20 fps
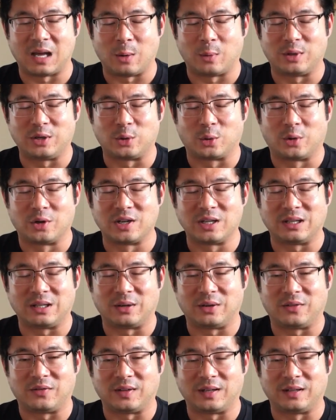went to Orange
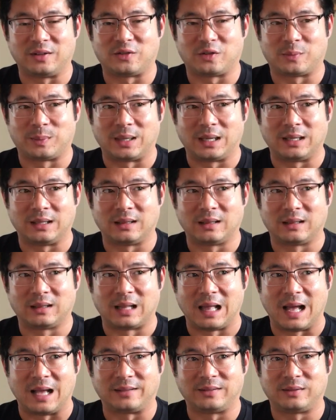Theory Fitness for my
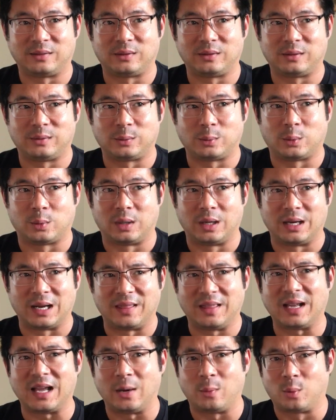last one. I
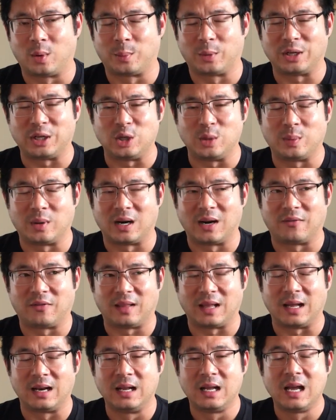think I had one more coupon after
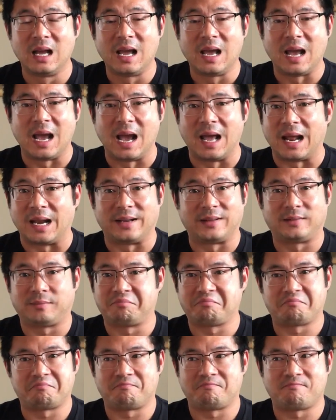that, and I
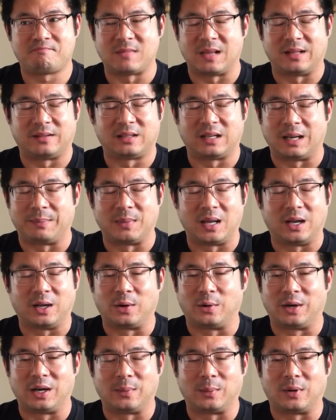said I'm not
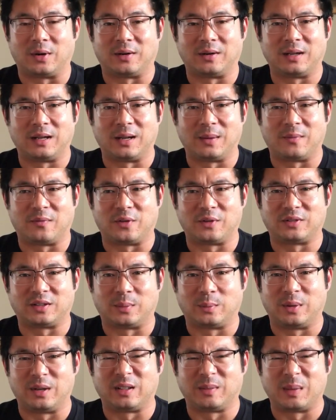going anymore. For
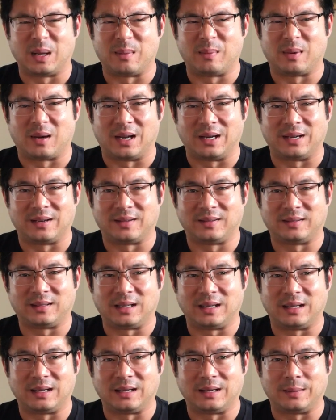some reason, my body just
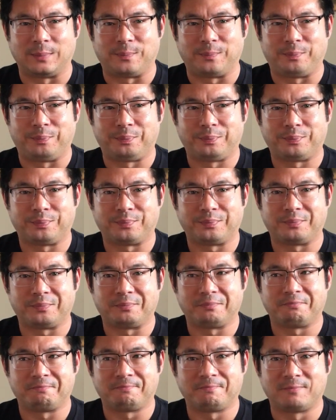said
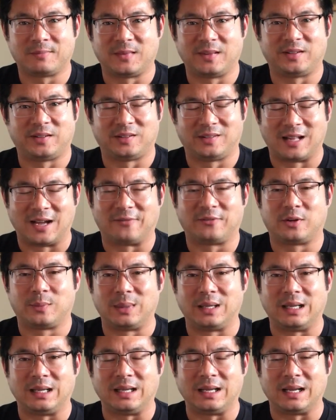this is not for
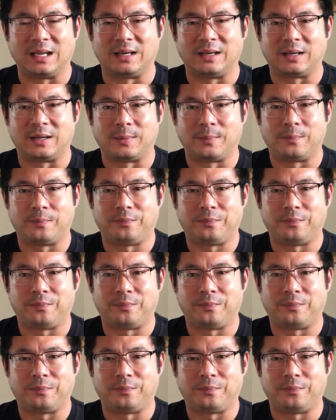me, and